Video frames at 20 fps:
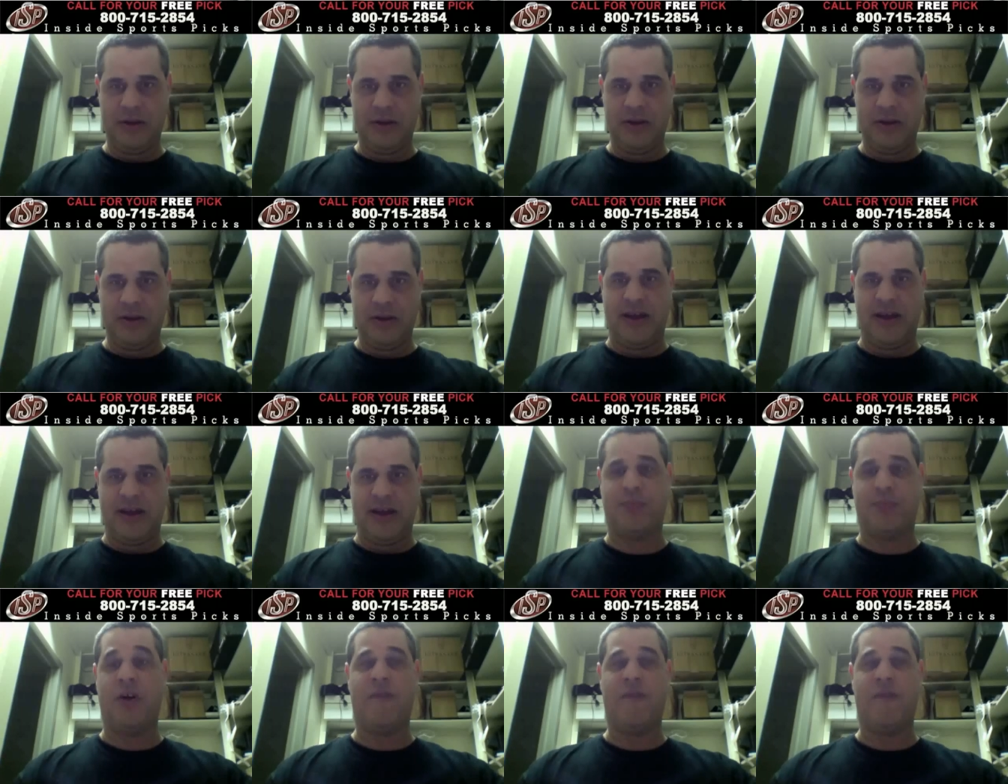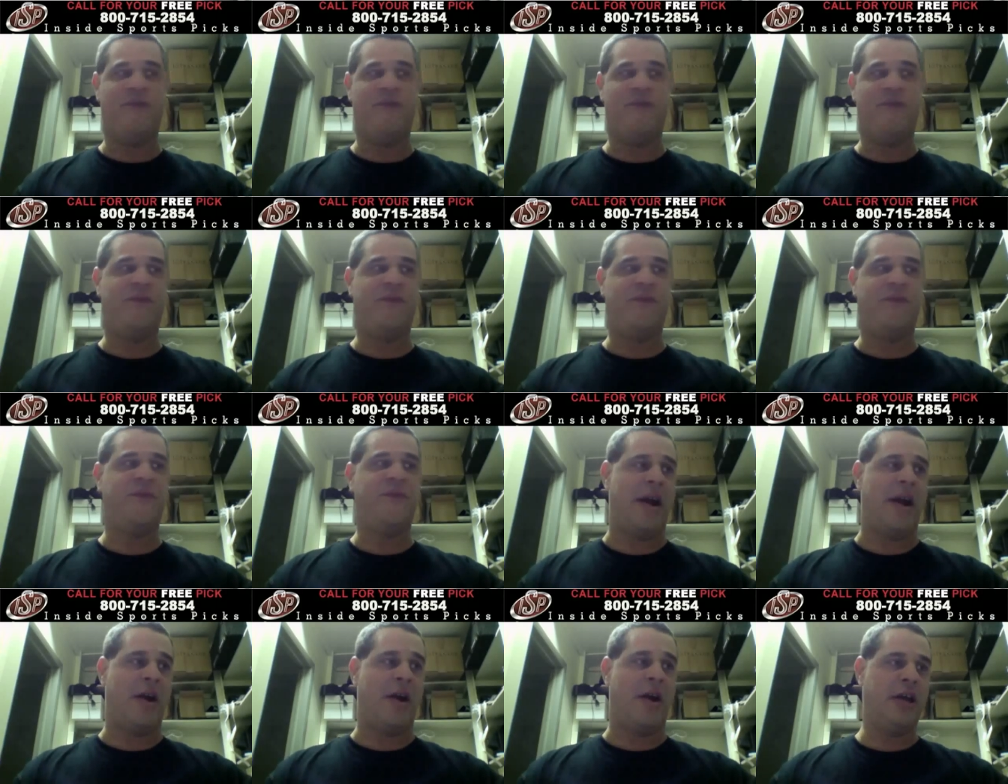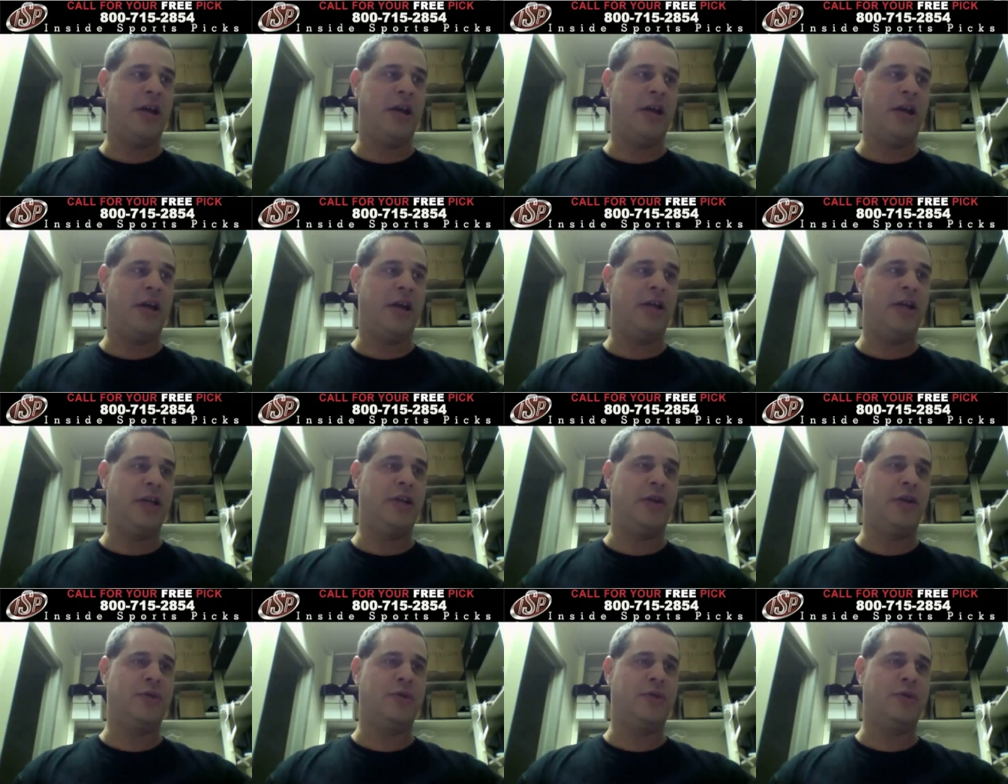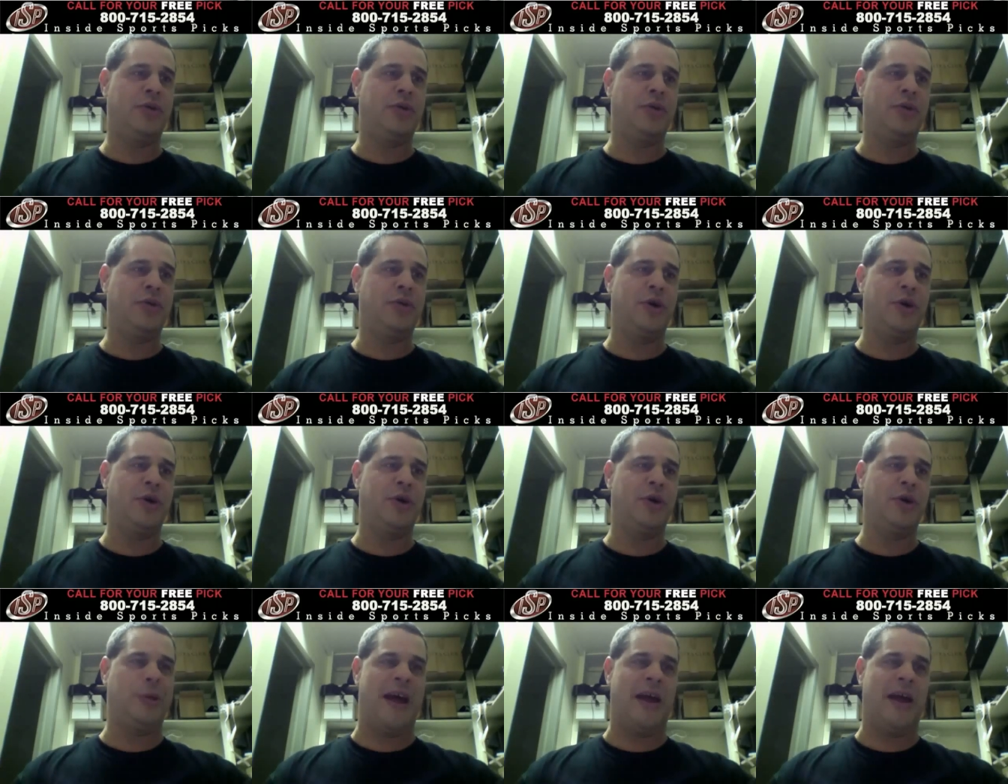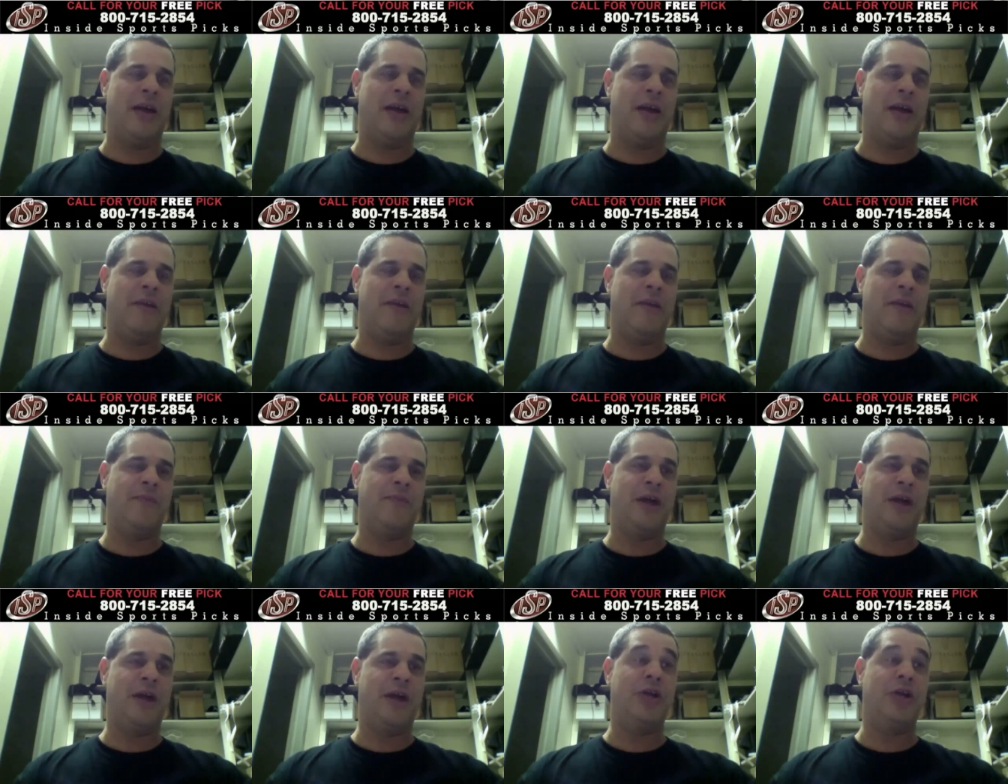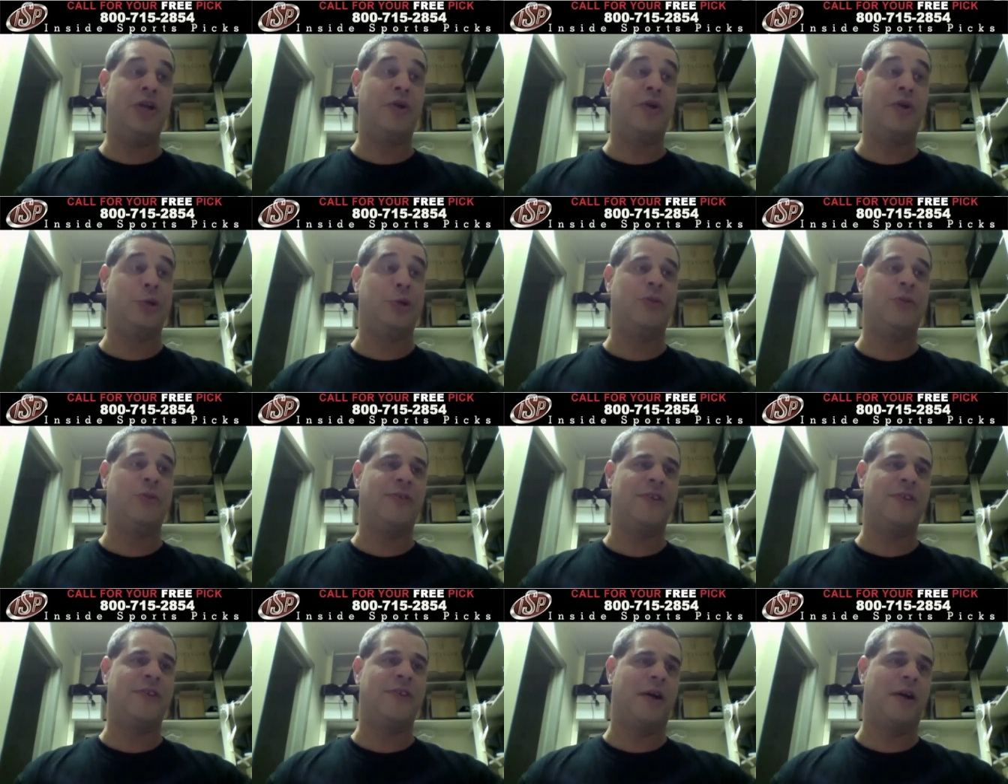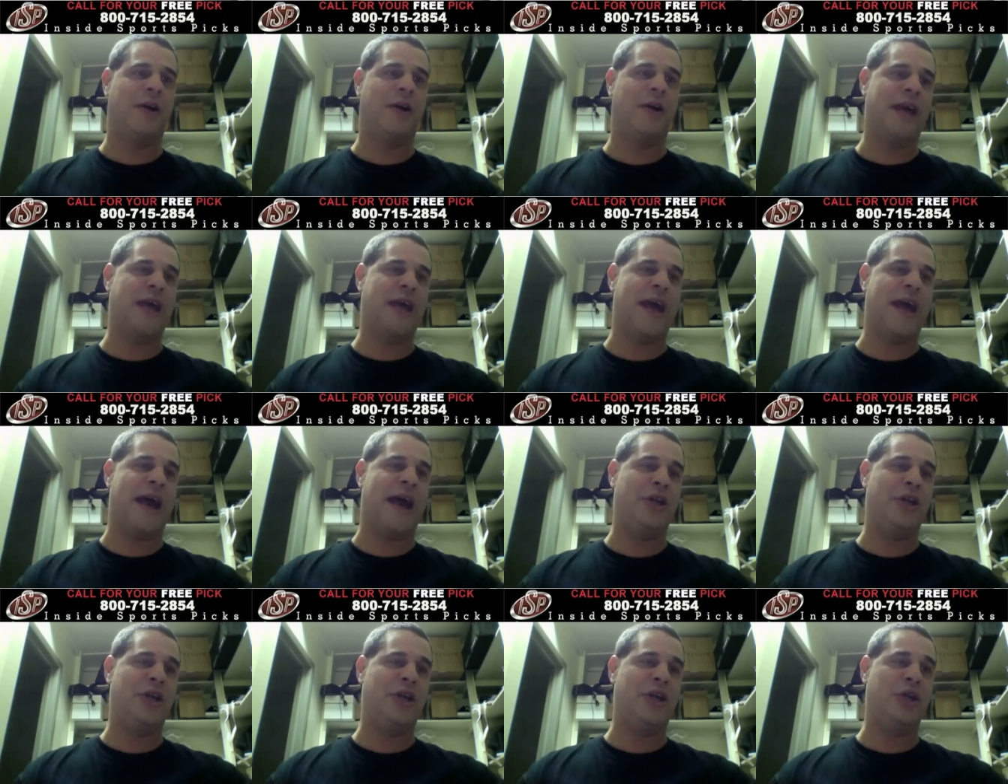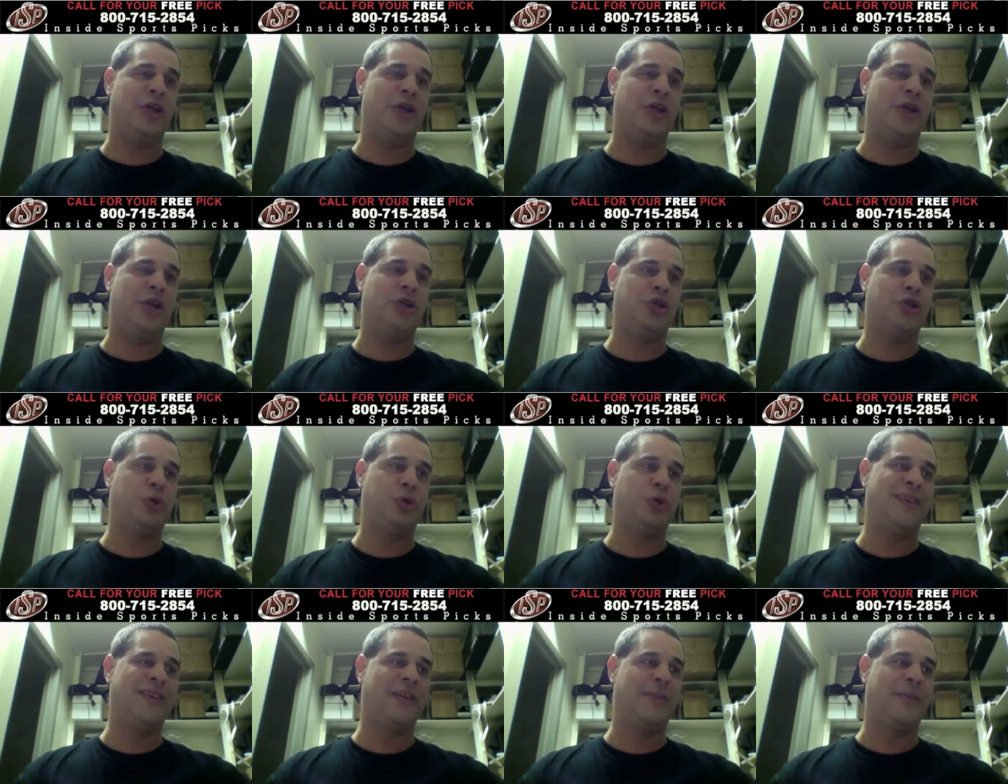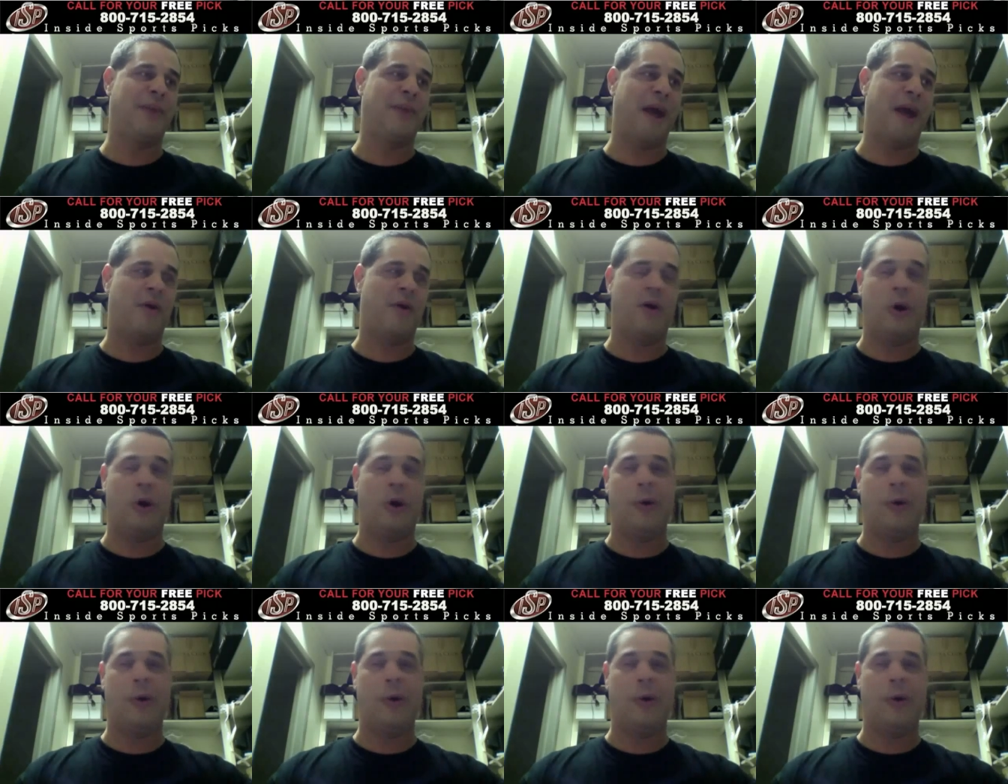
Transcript: has been on fire another 2 0 day and another $2,000 added to the bankroll.